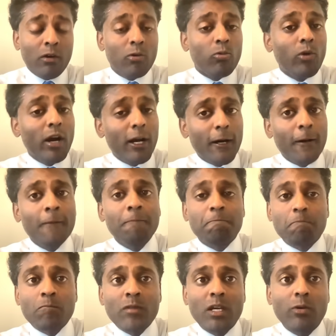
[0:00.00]
Well,
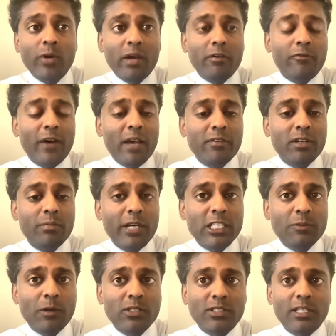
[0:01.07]
we have a five-unit
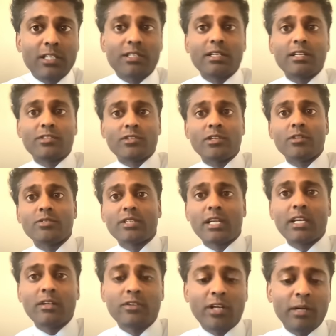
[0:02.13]
baseball selection, as you know,
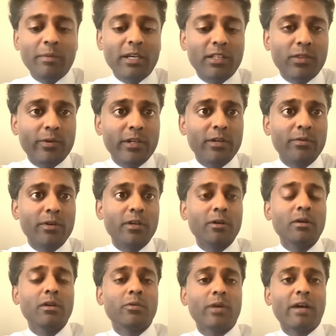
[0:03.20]
today. Trying to make it three in a
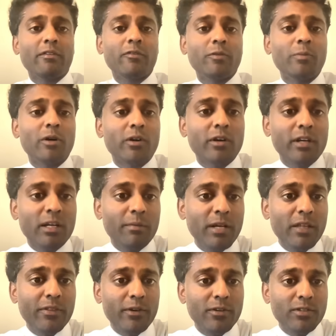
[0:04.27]
row. We have a football card coming
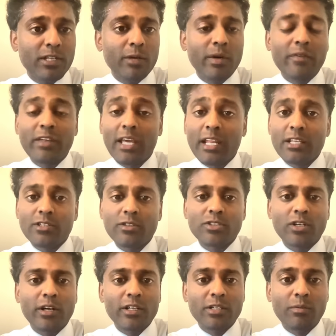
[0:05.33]
out Thursday. We have the NHL
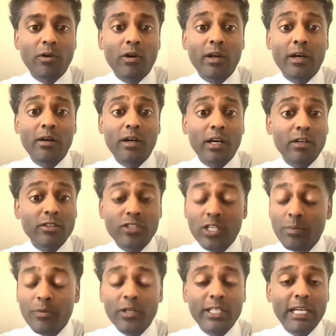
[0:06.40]
starting tomorrow.
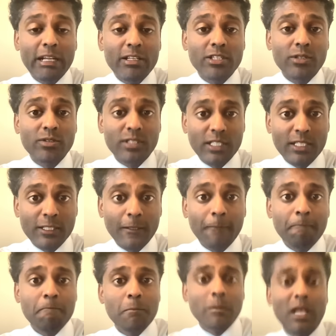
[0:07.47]
Jump on the NHL season
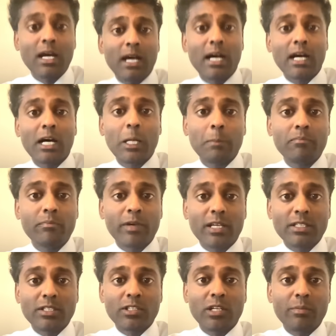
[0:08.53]
because
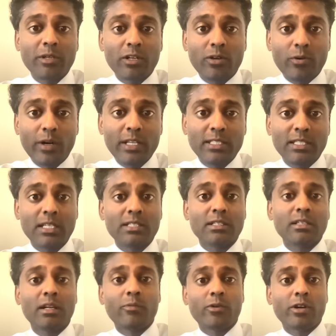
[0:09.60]
it's going to be a great
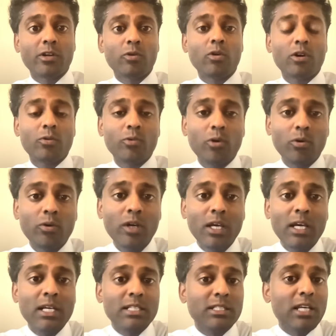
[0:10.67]
season, and we're going to go on a roll.
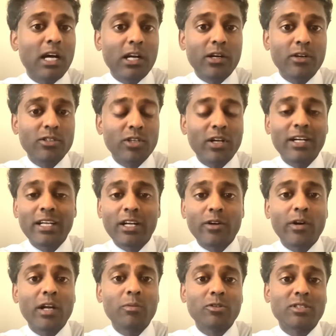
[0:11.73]
Soccer is on an
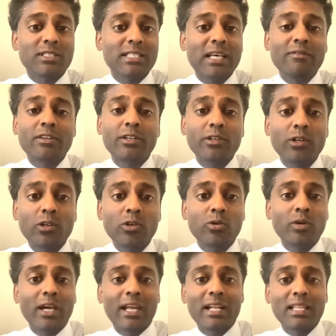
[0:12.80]
incredible
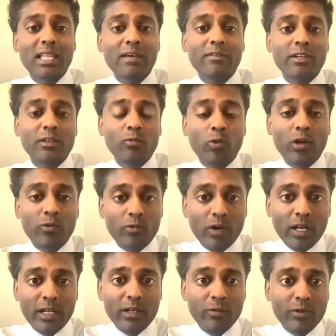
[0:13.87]
7-0 and 11-1
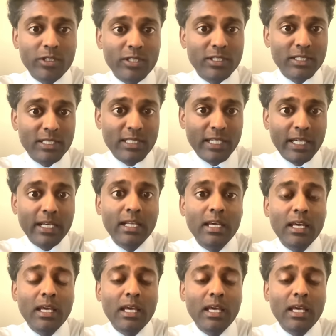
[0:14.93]
run, which is insane.